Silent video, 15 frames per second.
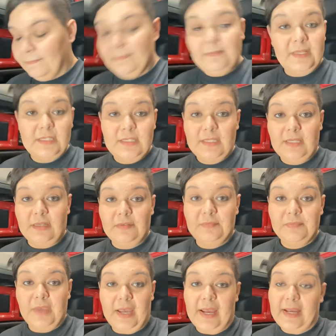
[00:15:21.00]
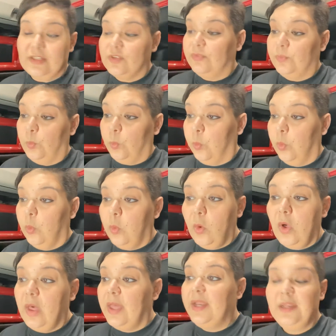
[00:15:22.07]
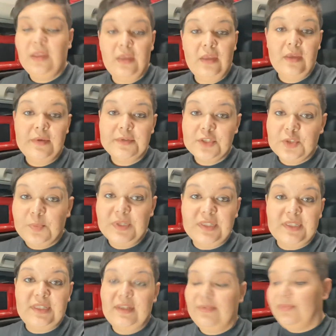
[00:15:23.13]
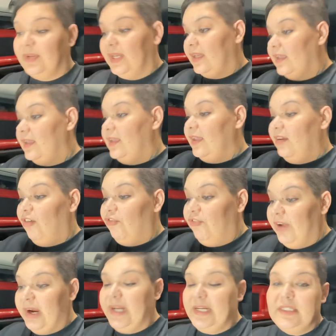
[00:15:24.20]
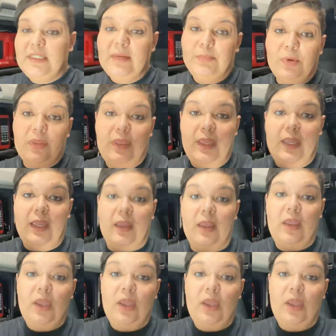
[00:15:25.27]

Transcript: That's it. I ask one specific, very simple thing.